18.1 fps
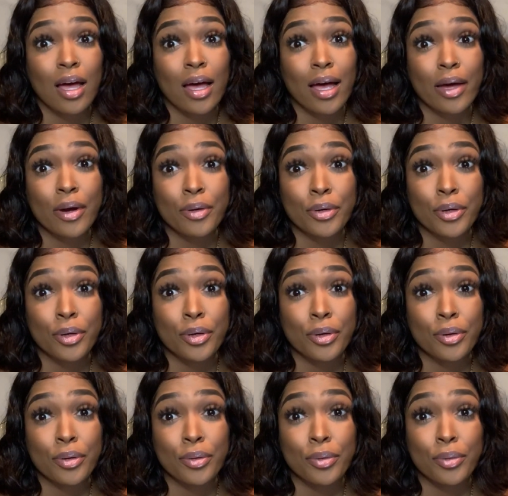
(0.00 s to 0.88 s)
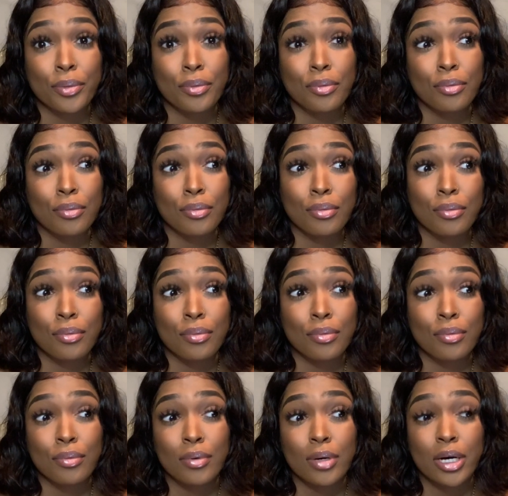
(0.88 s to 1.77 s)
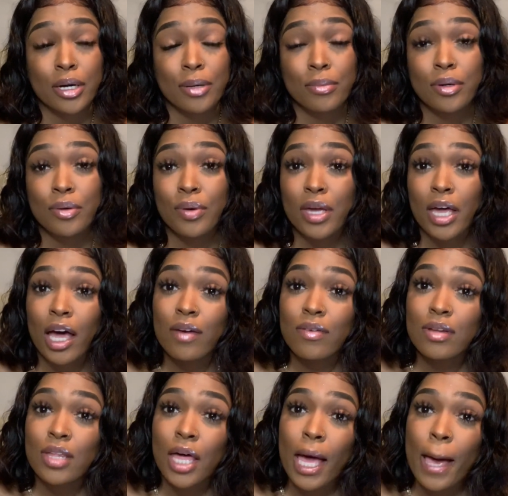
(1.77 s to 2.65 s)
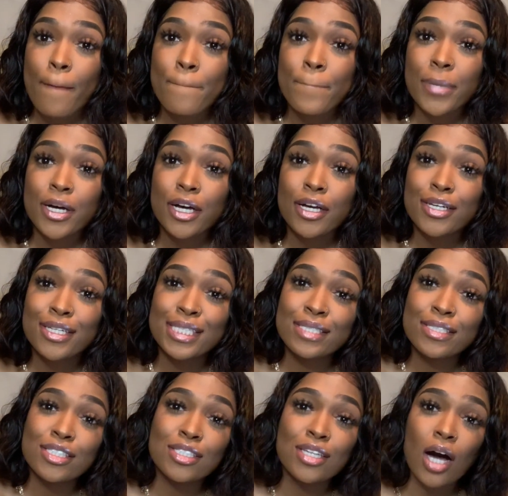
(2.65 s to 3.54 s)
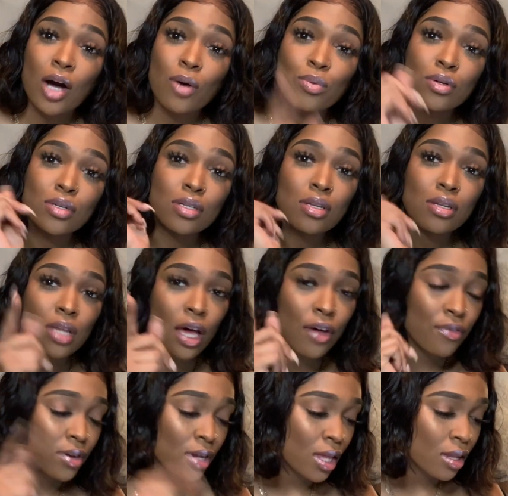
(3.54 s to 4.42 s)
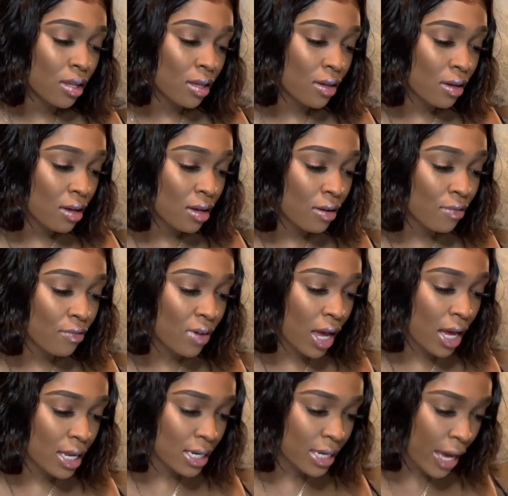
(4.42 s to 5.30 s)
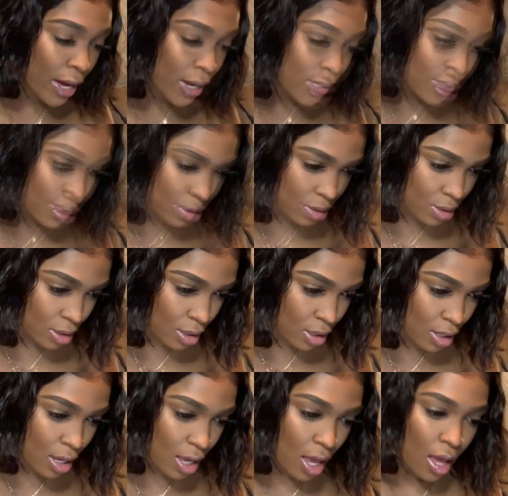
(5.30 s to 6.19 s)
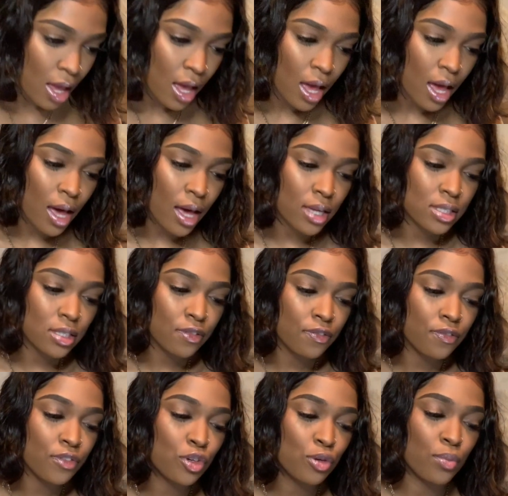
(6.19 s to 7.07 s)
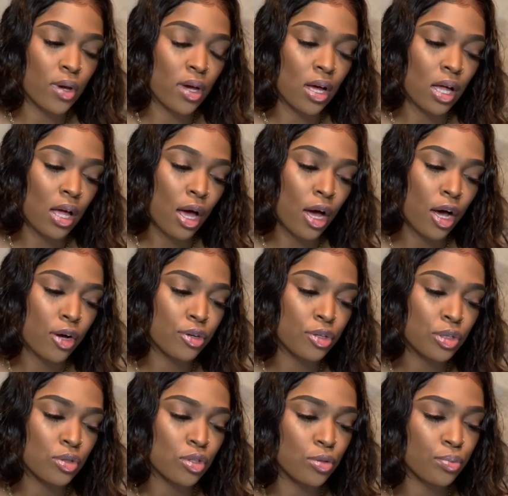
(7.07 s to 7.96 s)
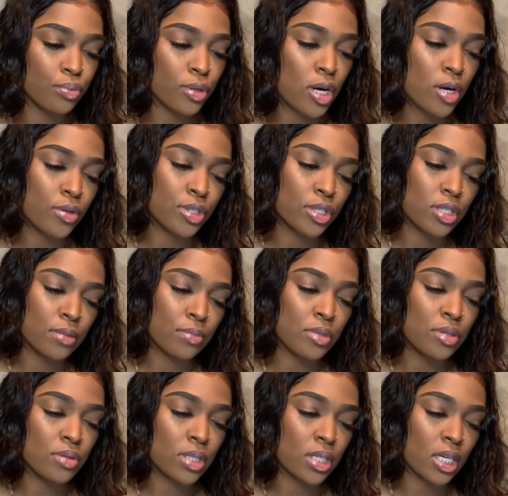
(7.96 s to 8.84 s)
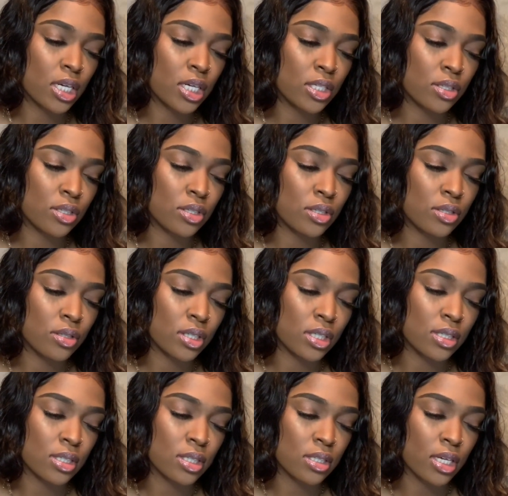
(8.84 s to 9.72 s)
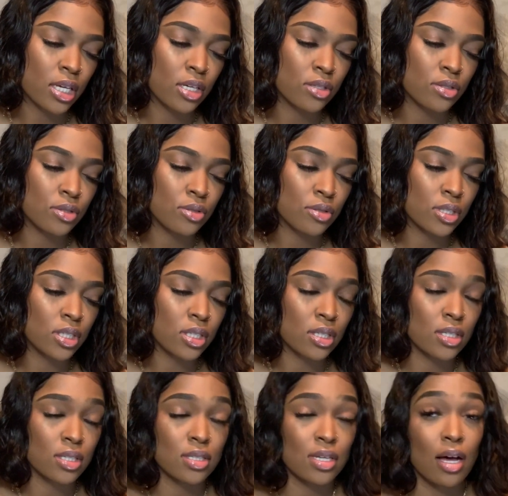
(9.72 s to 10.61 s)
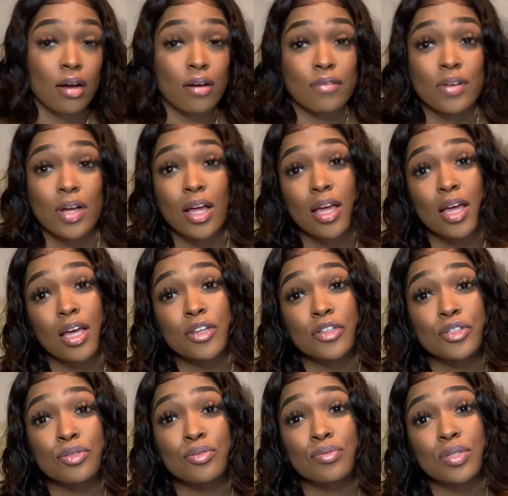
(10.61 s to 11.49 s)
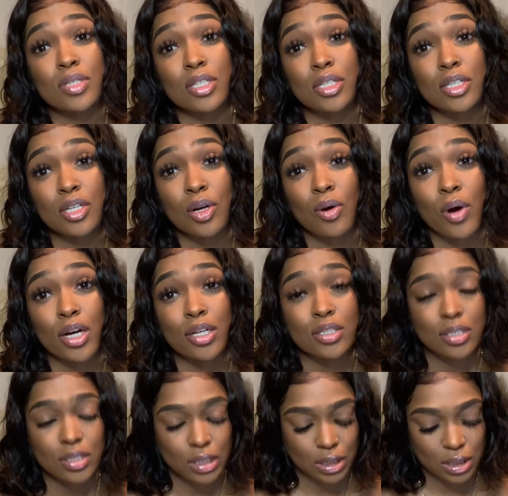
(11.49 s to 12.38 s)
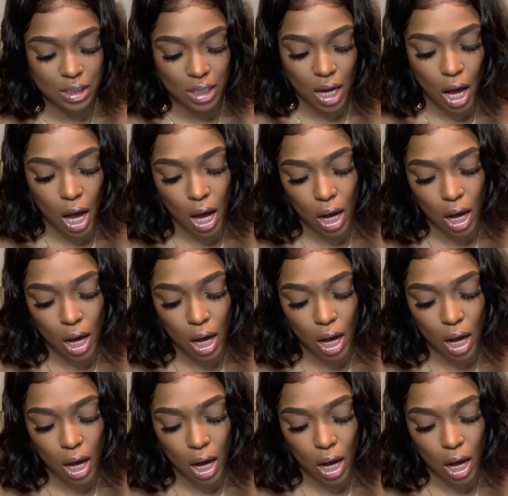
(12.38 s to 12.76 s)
I don't know what I'm doing after that, but y'all will definitely find out. See. As a female, how do you approach the music industry and stay true to yourself? It's a really good question.